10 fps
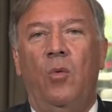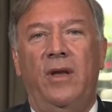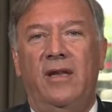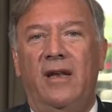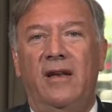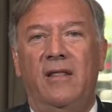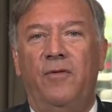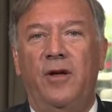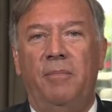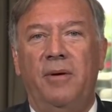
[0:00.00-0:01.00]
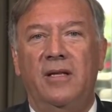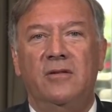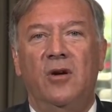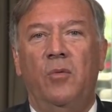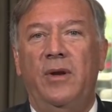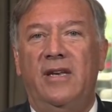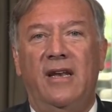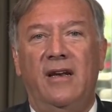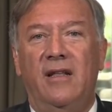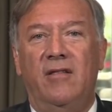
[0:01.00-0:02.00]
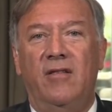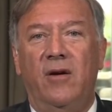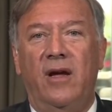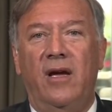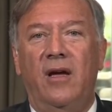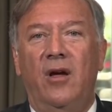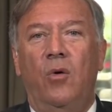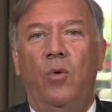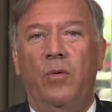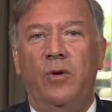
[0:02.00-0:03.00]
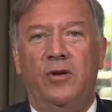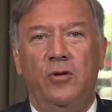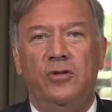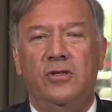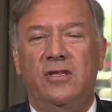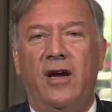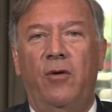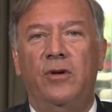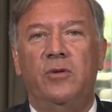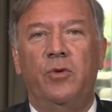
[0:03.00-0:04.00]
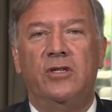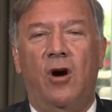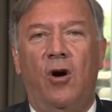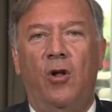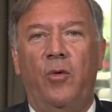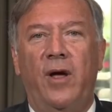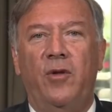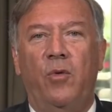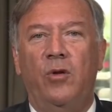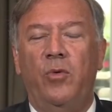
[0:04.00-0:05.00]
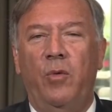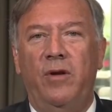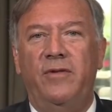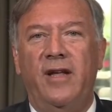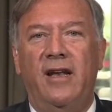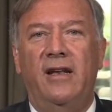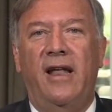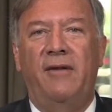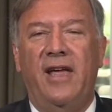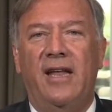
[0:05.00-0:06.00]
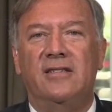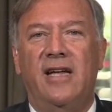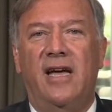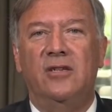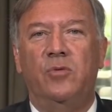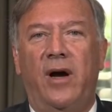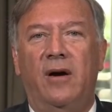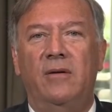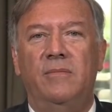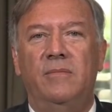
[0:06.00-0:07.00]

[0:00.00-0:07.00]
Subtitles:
We did it in the Philippines. We did it in Syria. We reduced terrorism risk all around the world. We would have done it in Afghanistan as well.